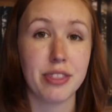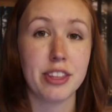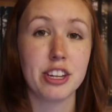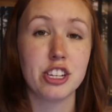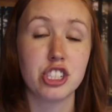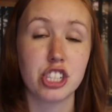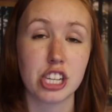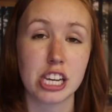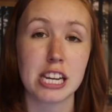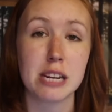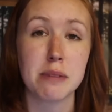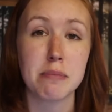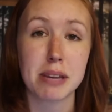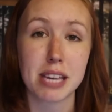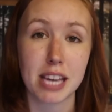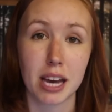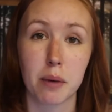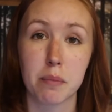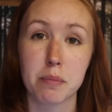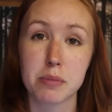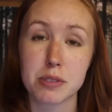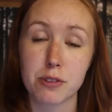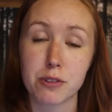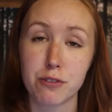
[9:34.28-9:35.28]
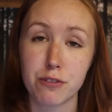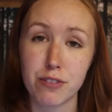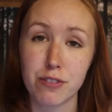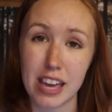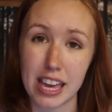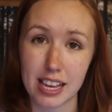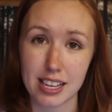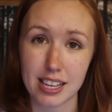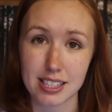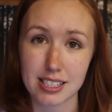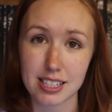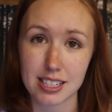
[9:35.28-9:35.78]
and the gene becomes
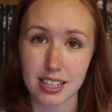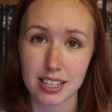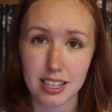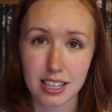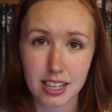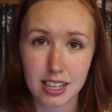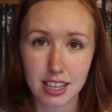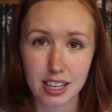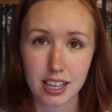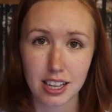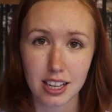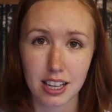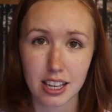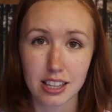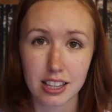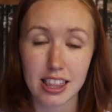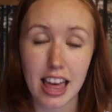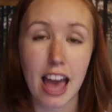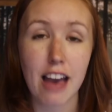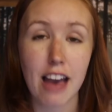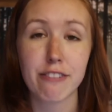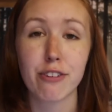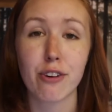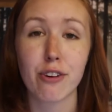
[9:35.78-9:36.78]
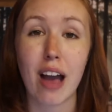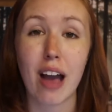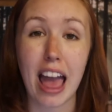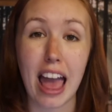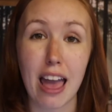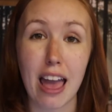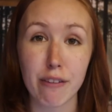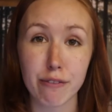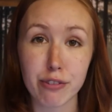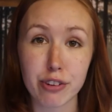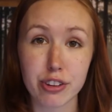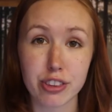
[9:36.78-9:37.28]
fixed. Therefore,
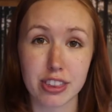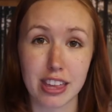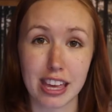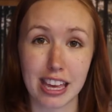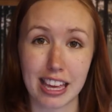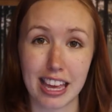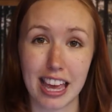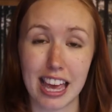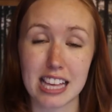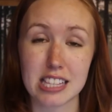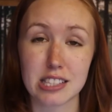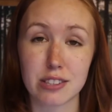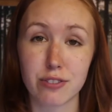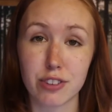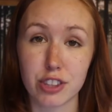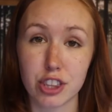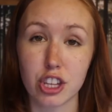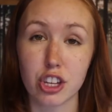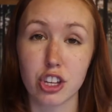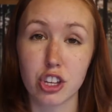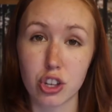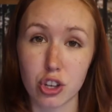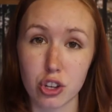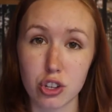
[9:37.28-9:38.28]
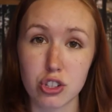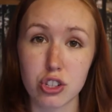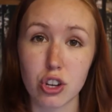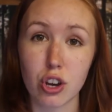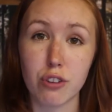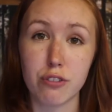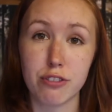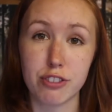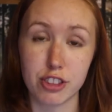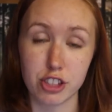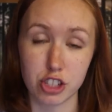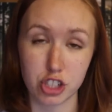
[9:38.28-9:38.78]
everything is for the good
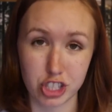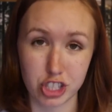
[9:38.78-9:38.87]
of the